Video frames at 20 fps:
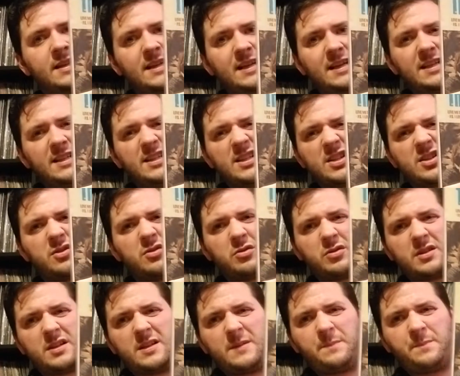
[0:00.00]
And it just
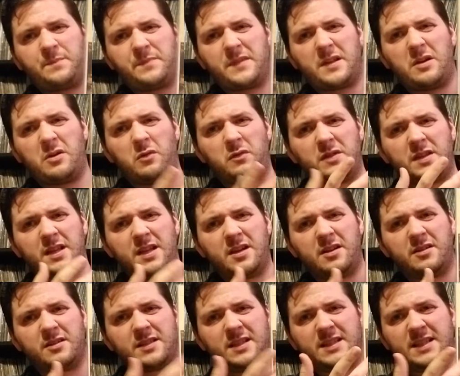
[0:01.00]
looked, over the
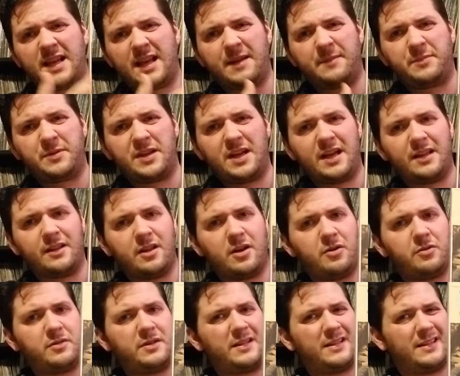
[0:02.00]
years, the tape
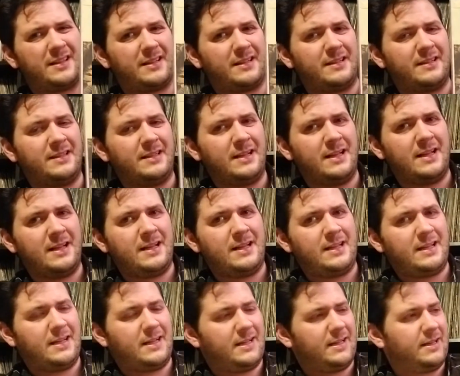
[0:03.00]
yellowed, and
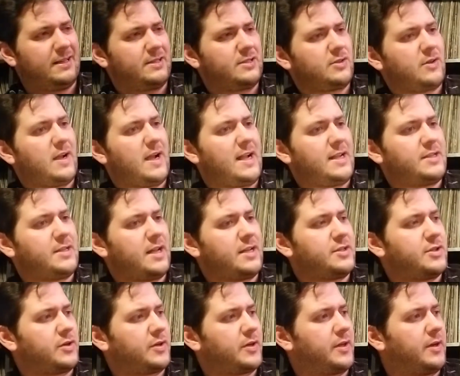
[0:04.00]
so I
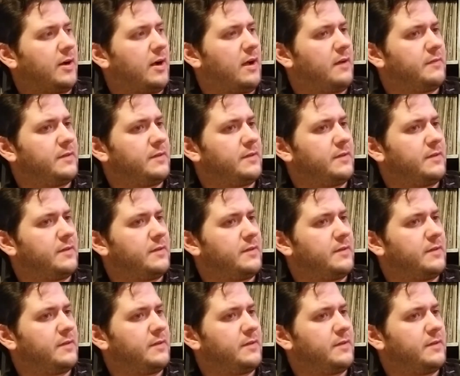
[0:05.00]
took it off.